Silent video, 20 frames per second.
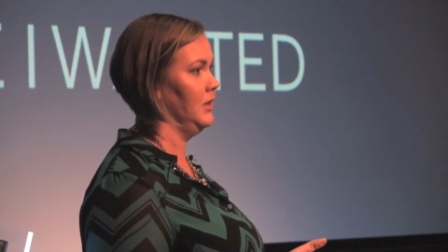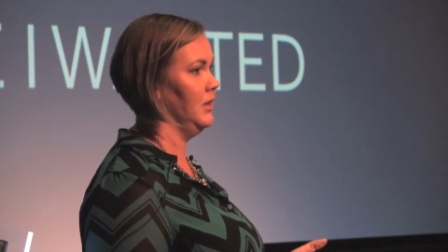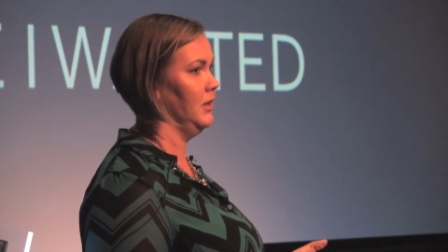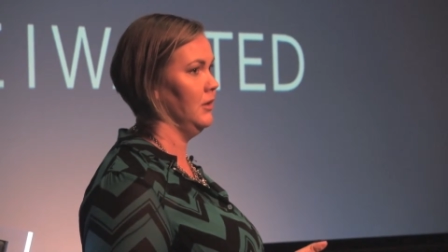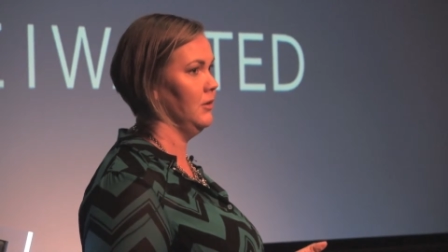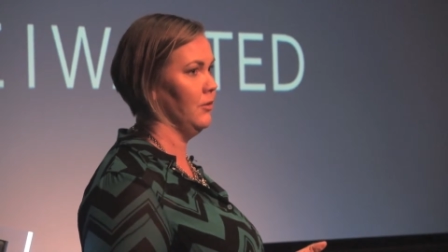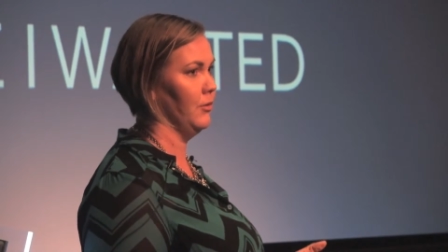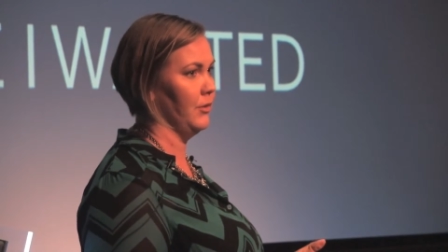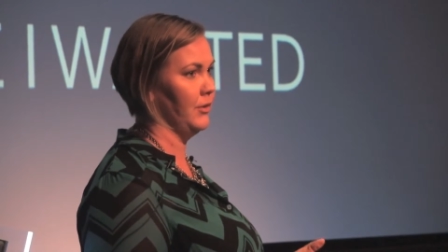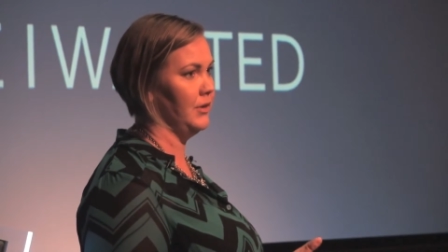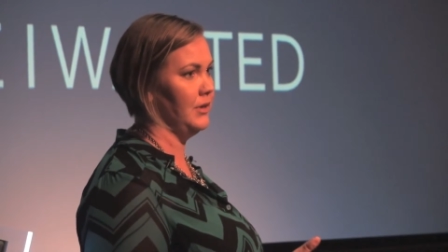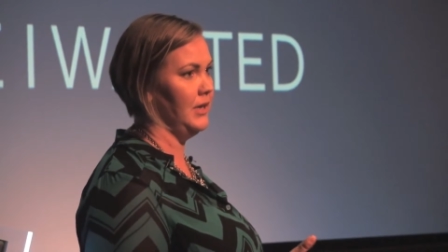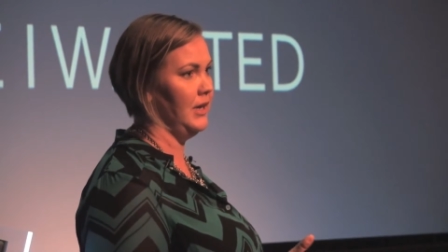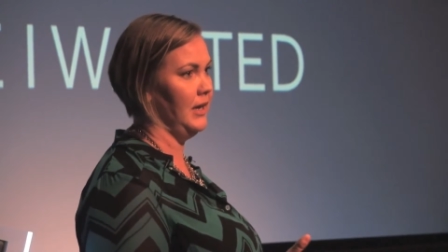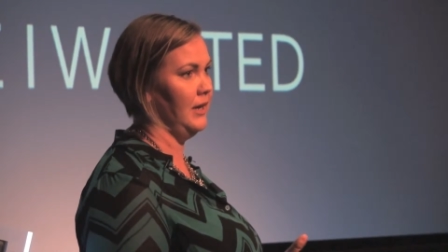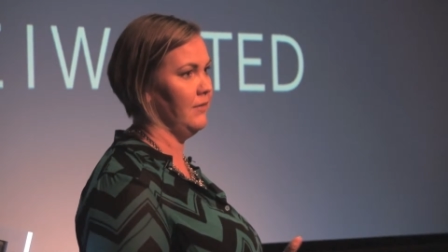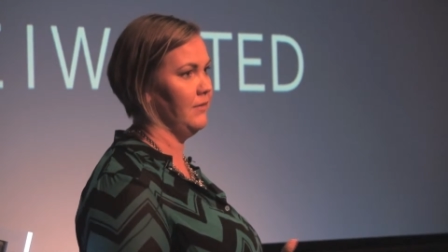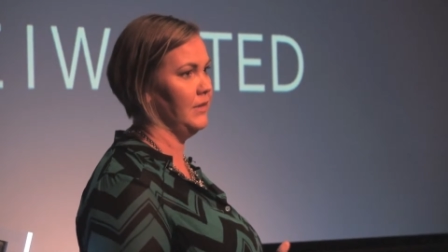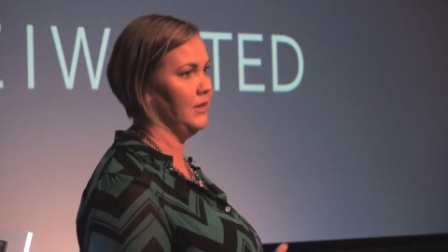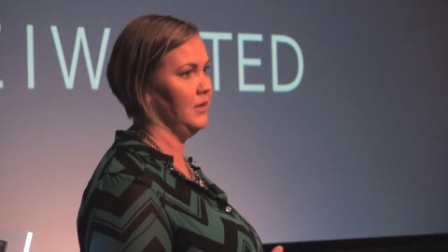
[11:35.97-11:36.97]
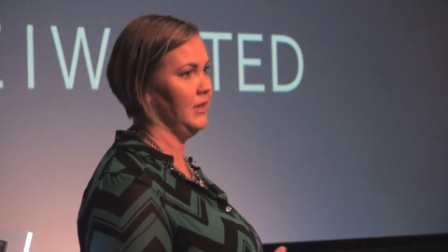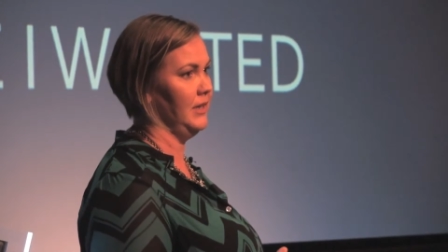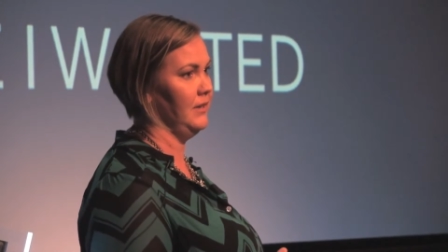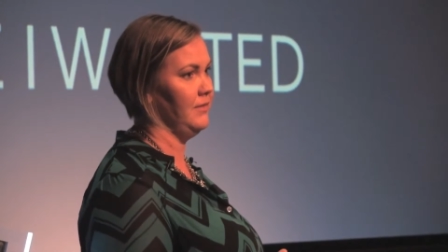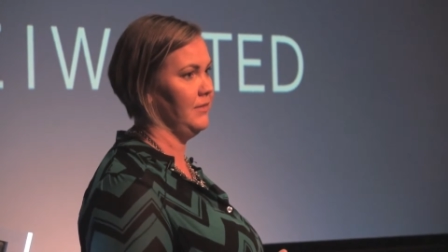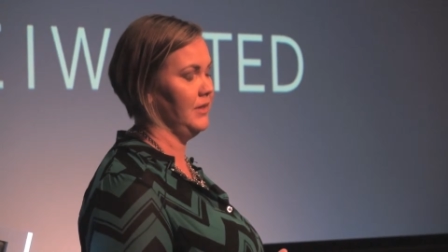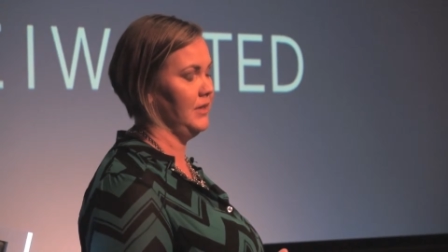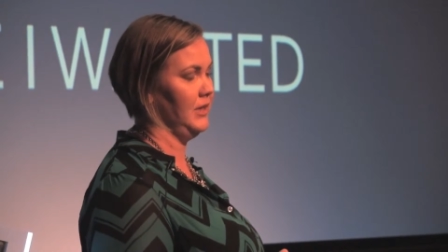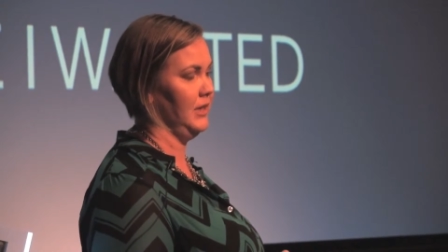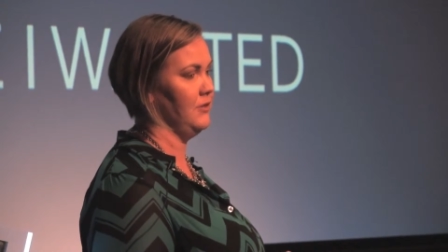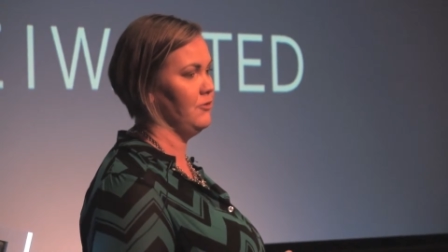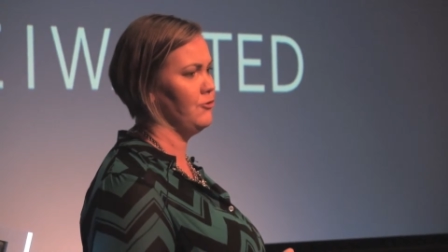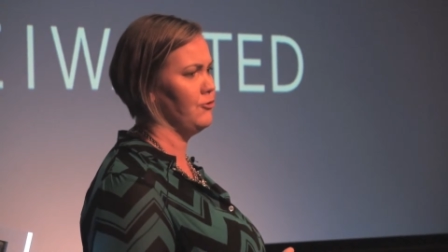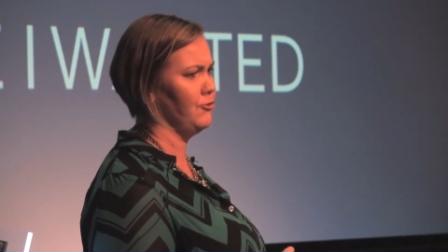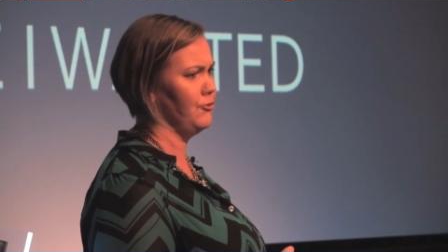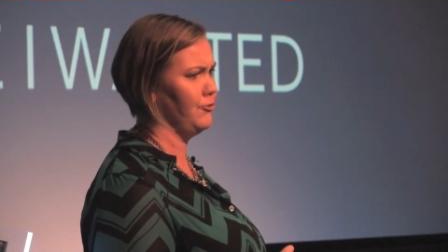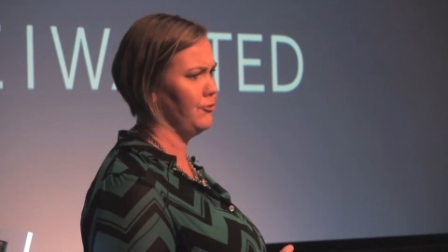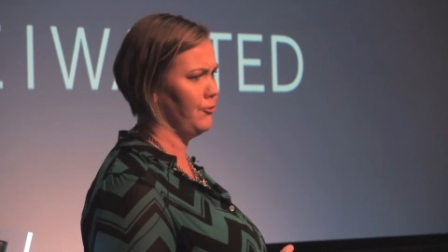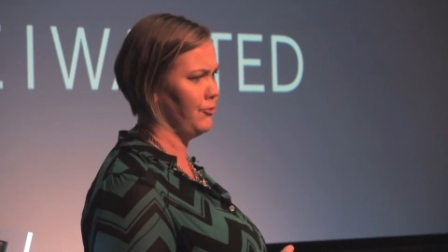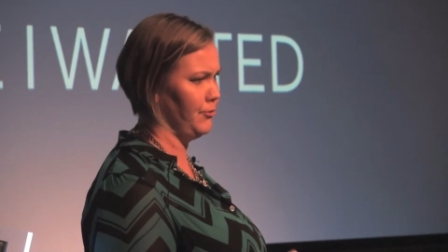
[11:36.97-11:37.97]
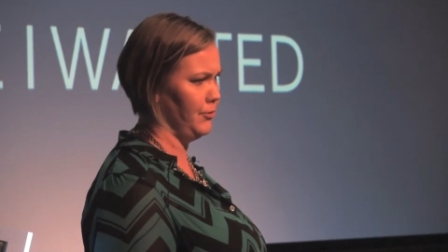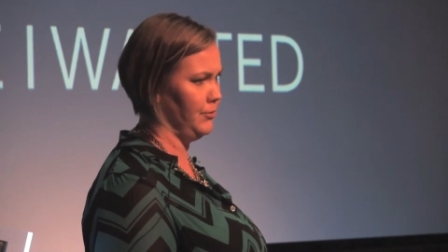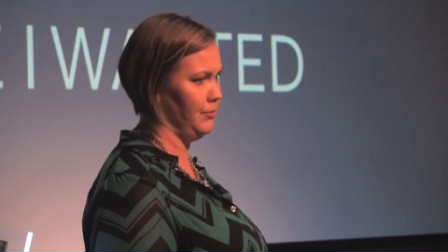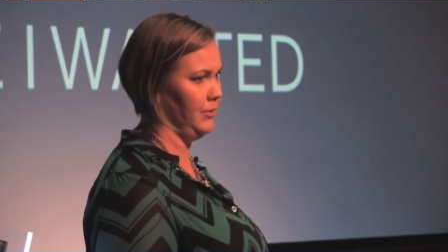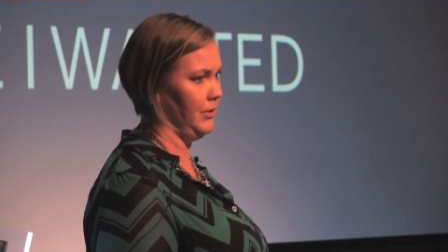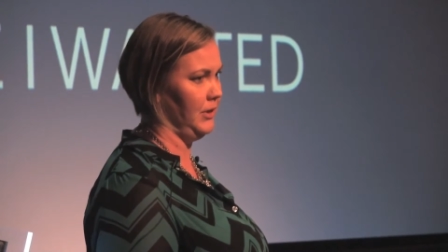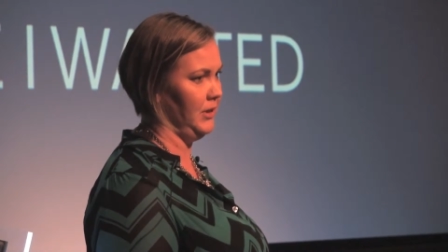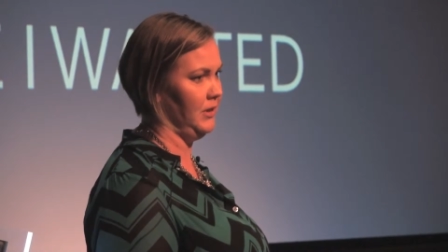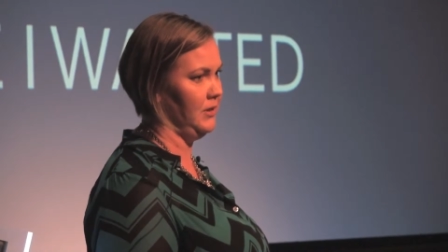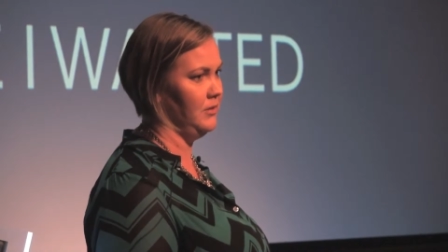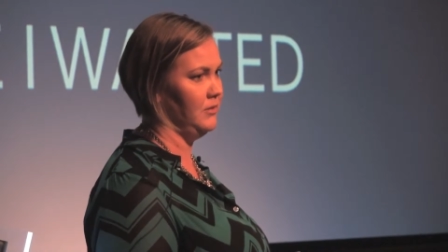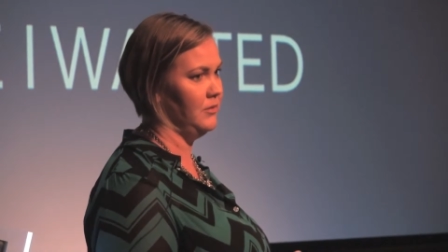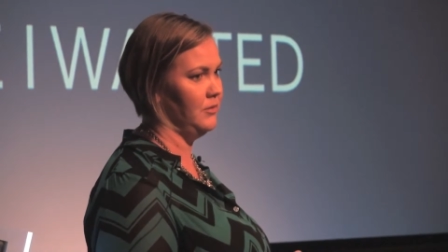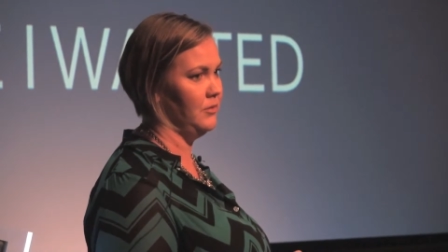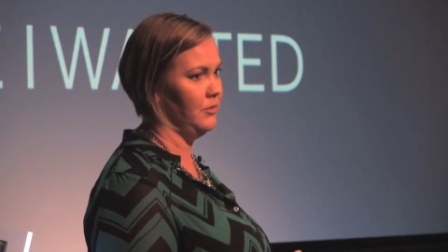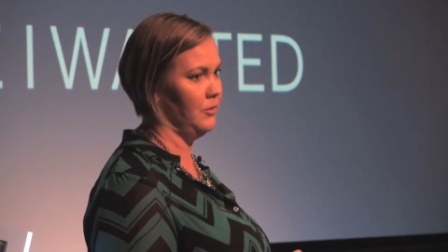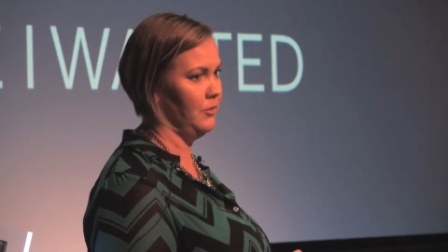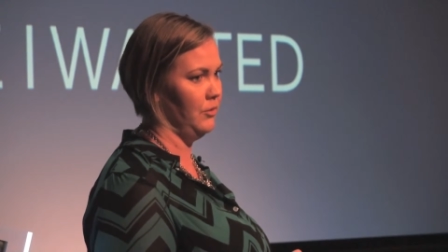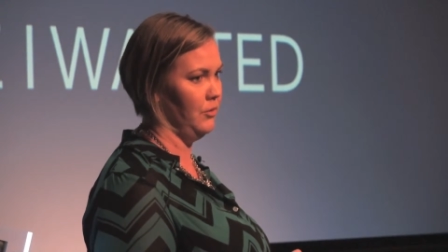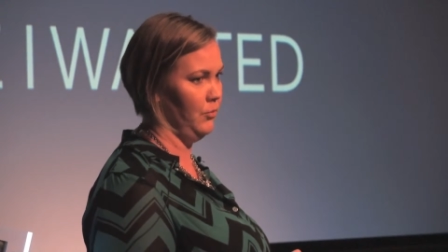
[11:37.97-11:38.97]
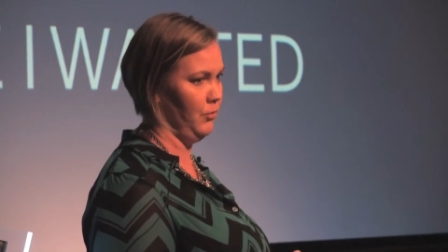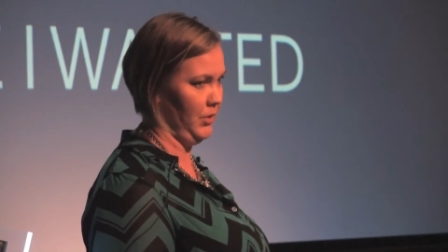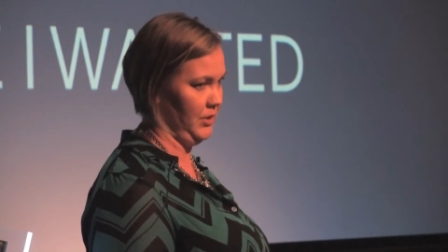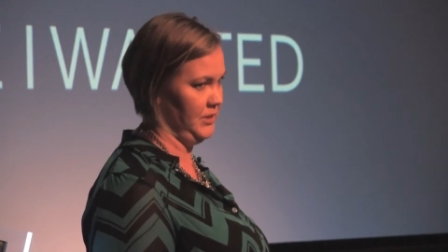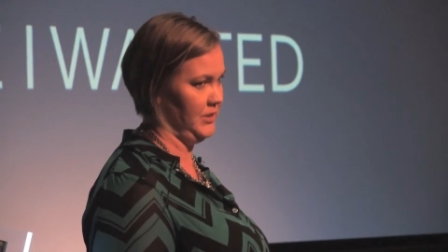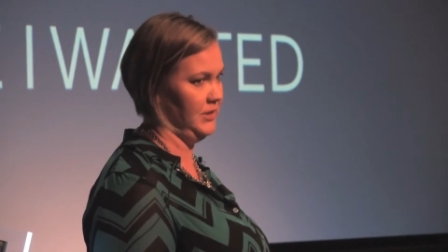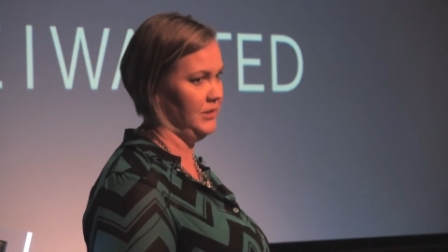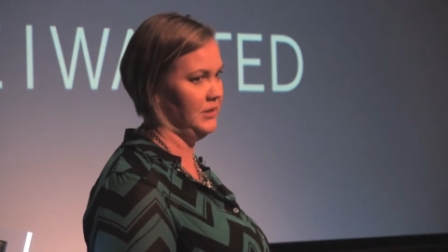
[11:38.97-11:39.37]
in order to have the life that I truly wanted.